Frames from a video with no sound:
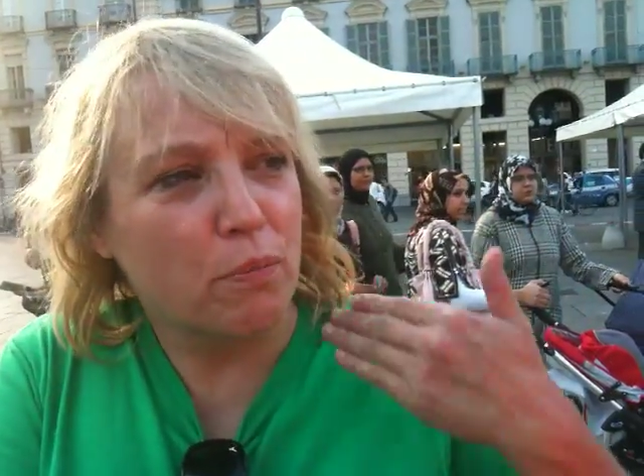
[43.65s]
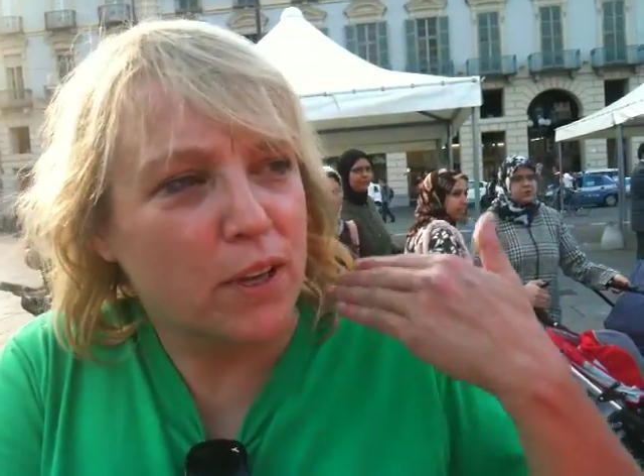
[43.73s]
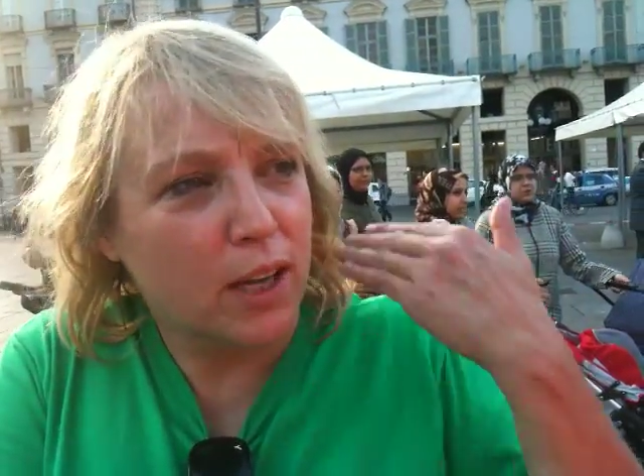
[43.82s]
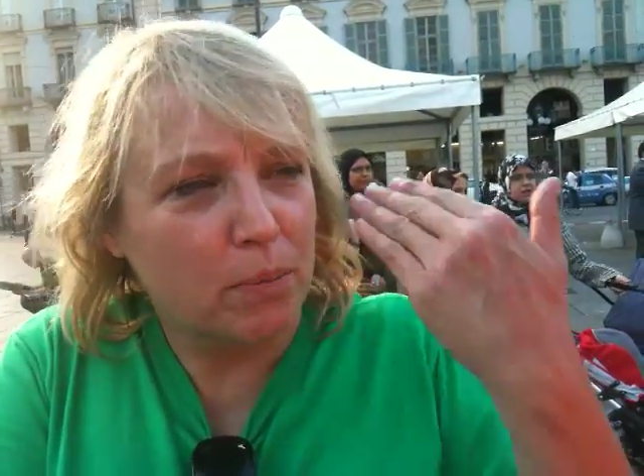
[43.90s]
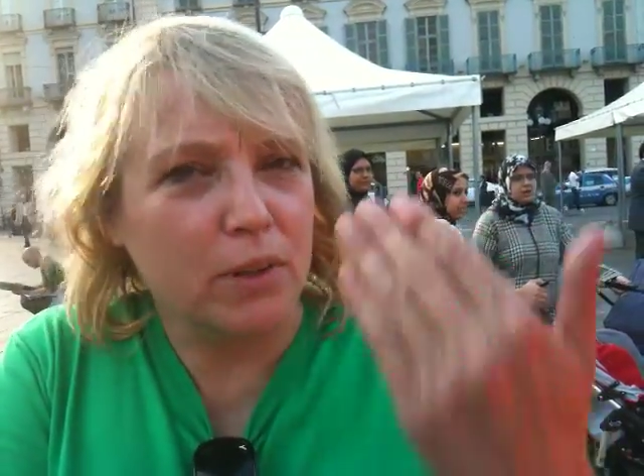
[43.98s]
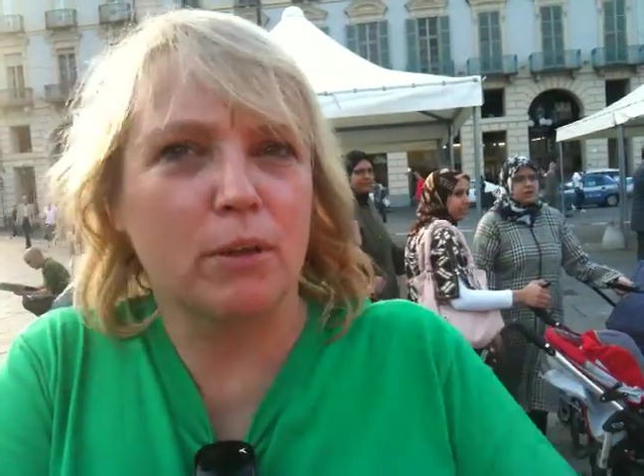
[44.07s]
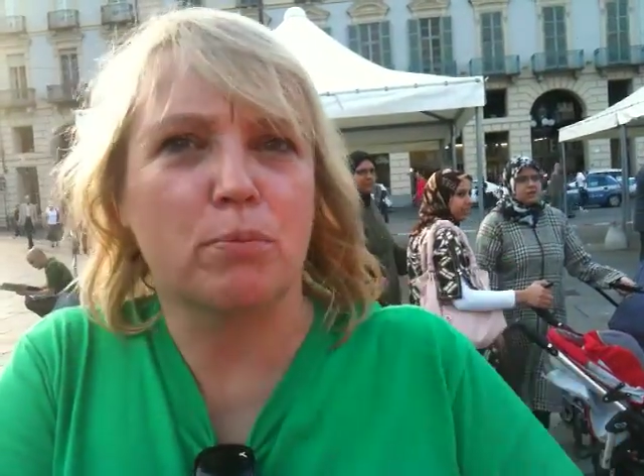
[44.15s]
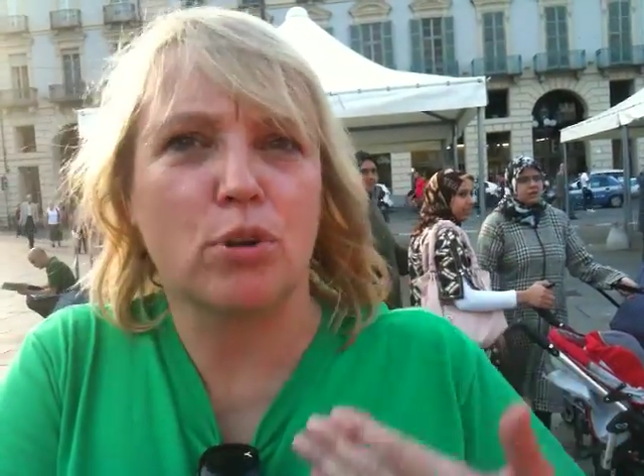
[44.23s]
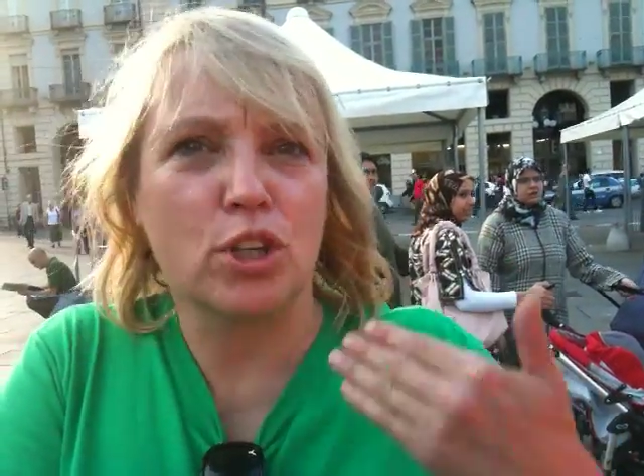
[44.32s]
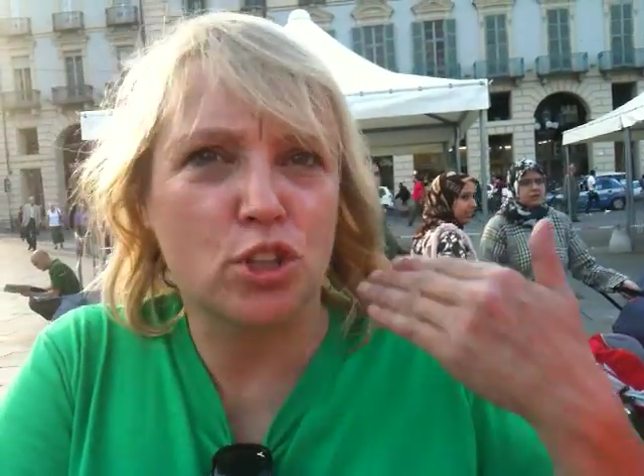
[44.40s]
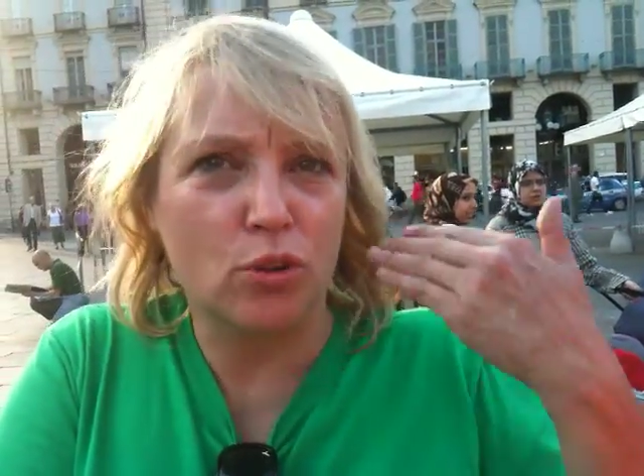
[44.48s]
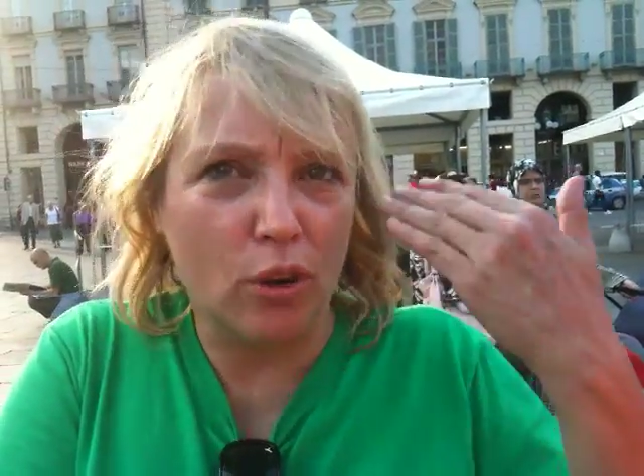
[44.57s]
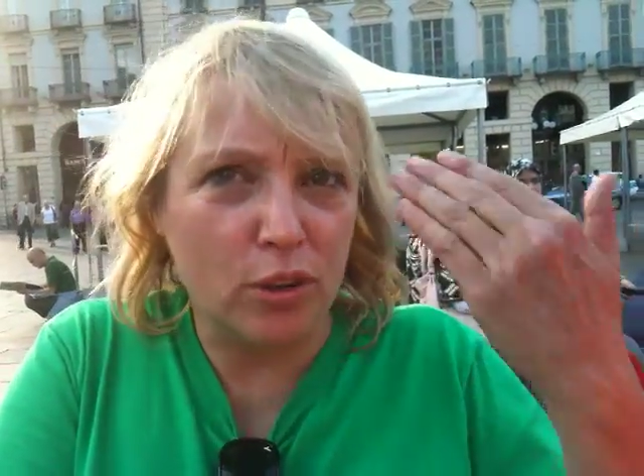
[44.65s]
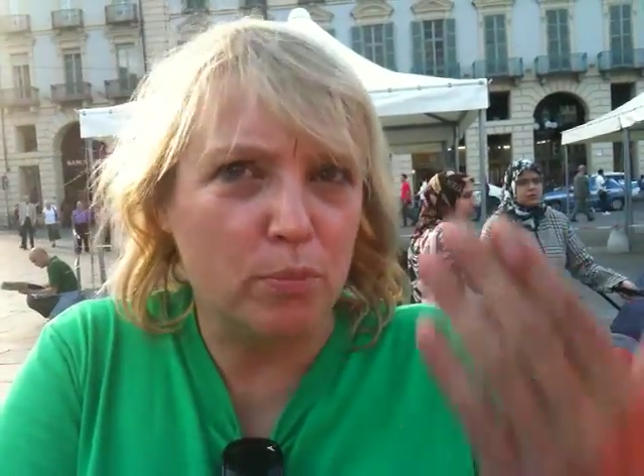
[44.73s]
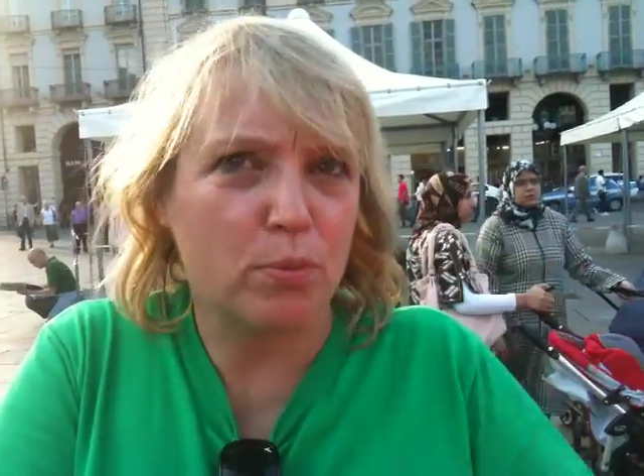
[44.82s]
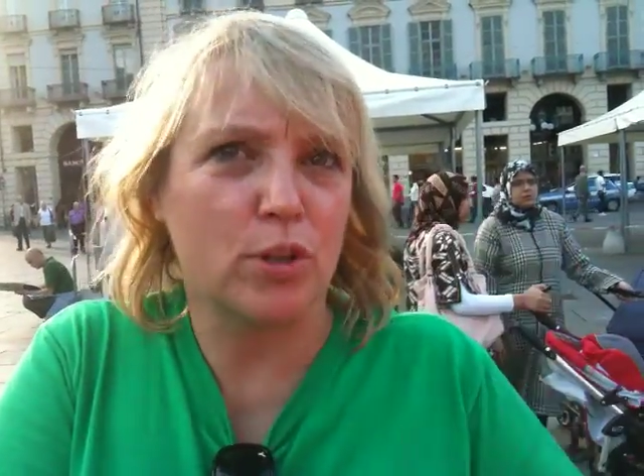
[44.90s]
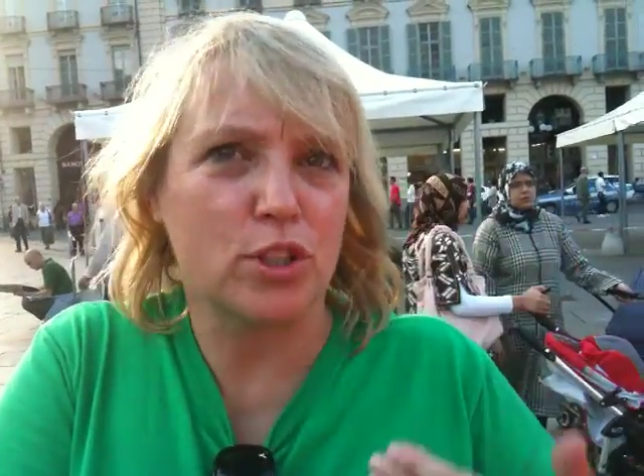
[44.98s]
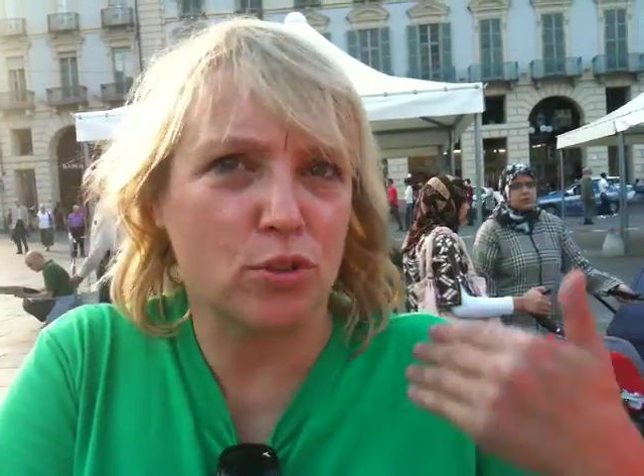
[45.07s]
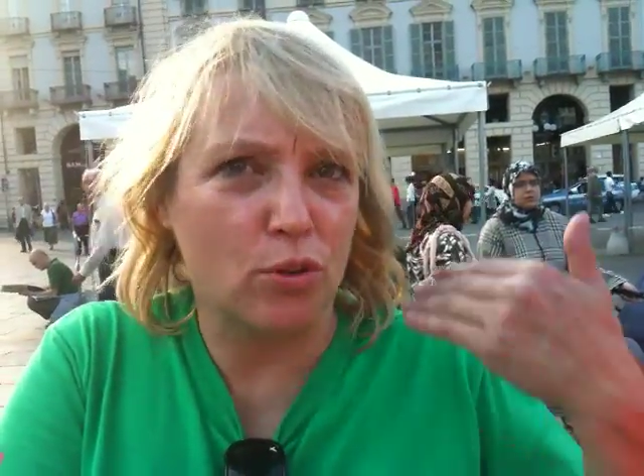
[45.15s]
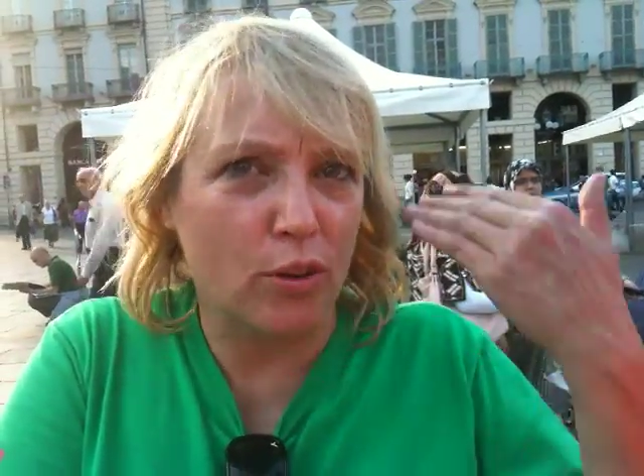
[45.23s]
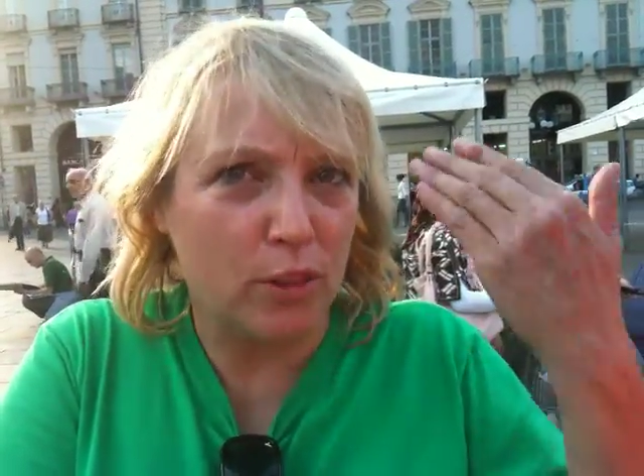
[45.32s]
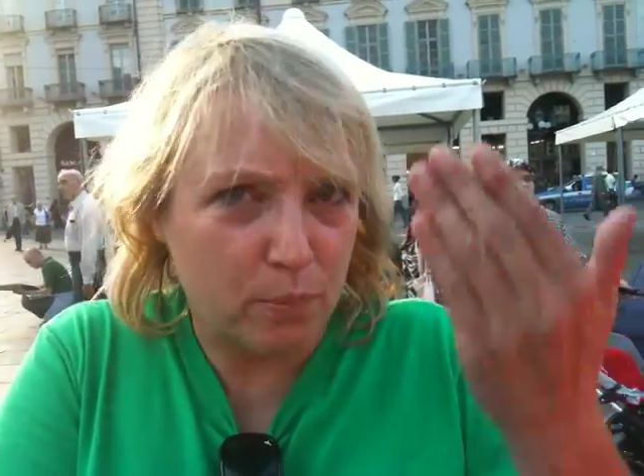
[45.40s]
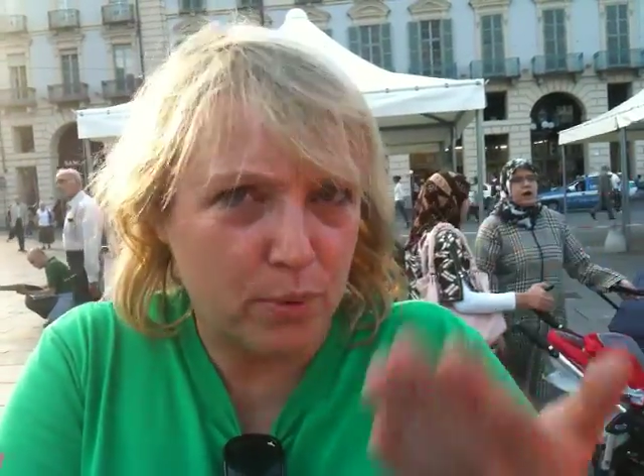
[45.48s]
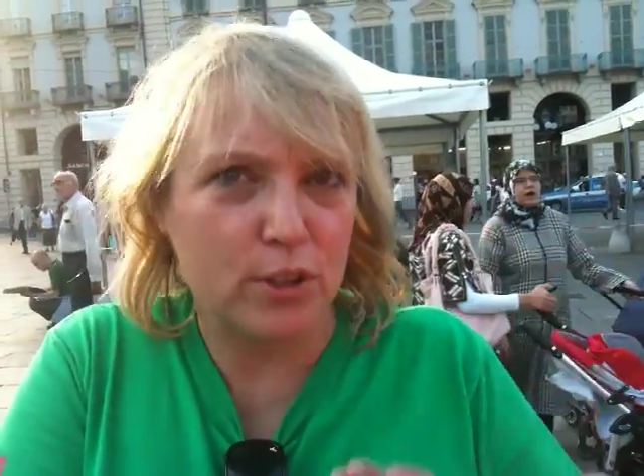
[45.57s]
keeping the pressure on, the pressure on,
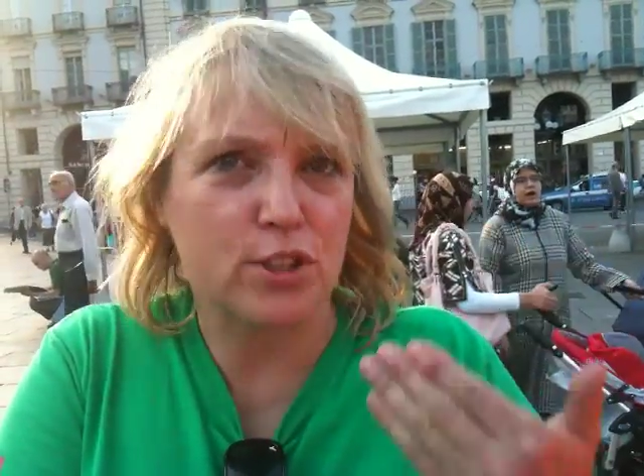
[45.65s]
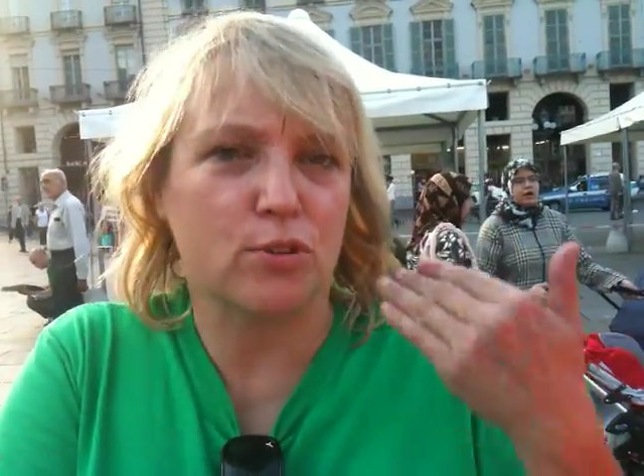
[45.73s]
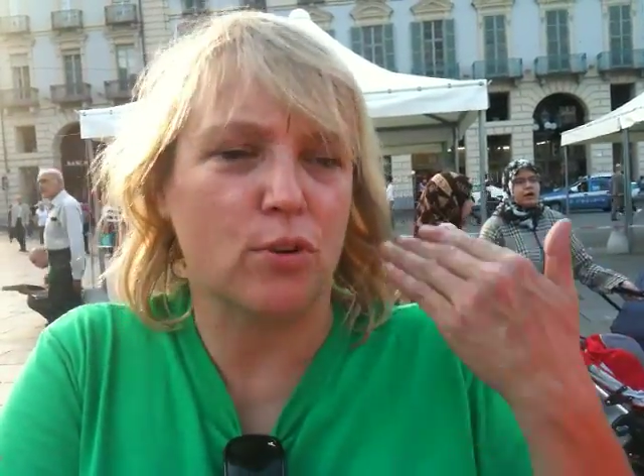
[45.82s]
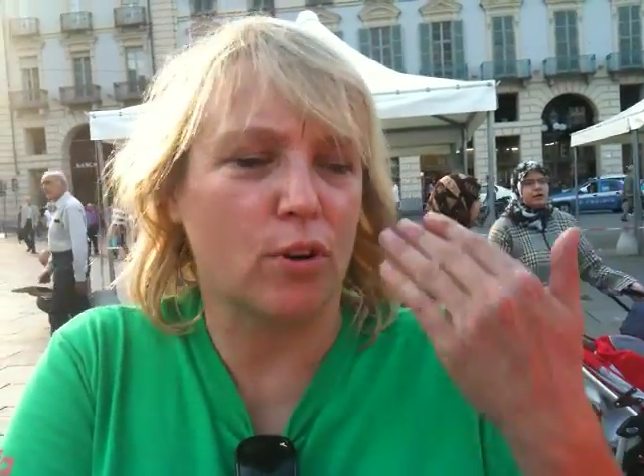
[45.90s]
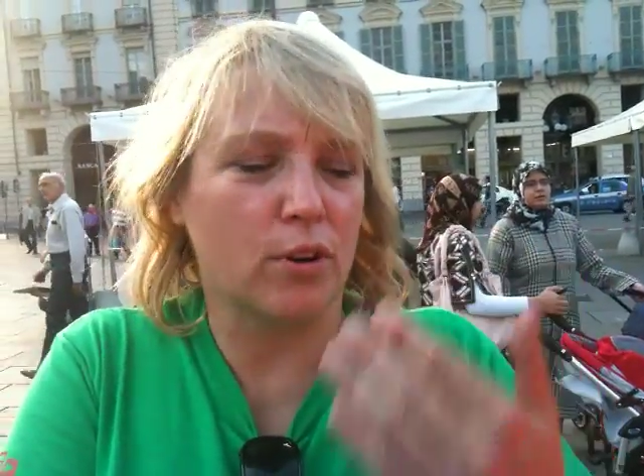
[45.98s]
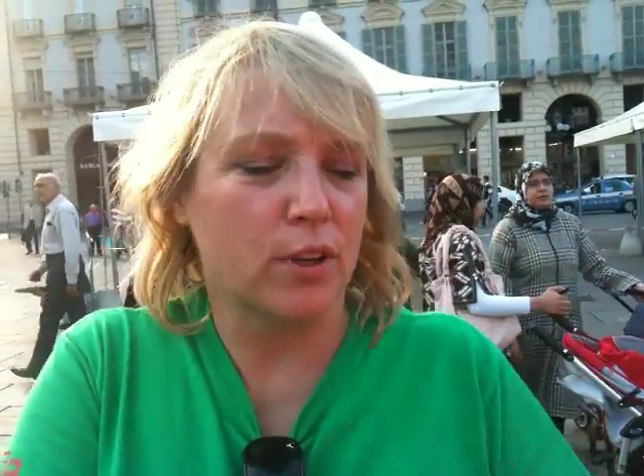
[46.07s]
the pressure on.